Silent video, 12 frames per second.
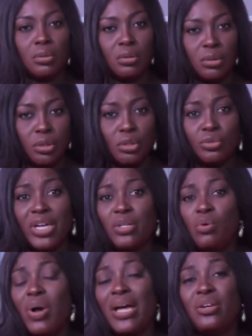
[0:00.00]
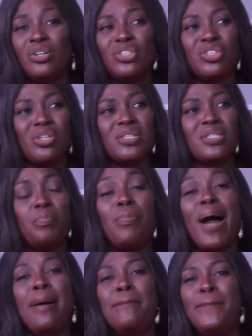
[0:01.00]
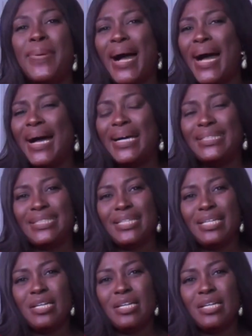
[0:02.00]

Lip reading: Children who are not just pampered.